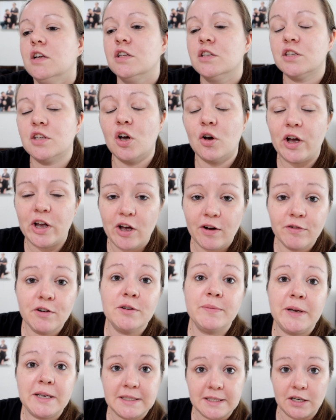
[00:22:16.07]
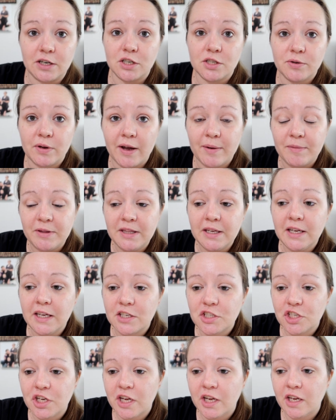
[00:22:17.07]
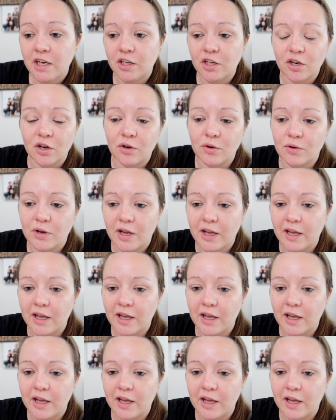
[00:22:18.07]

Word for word: So I offered to make dinner. So I'm in the kitchen, you know,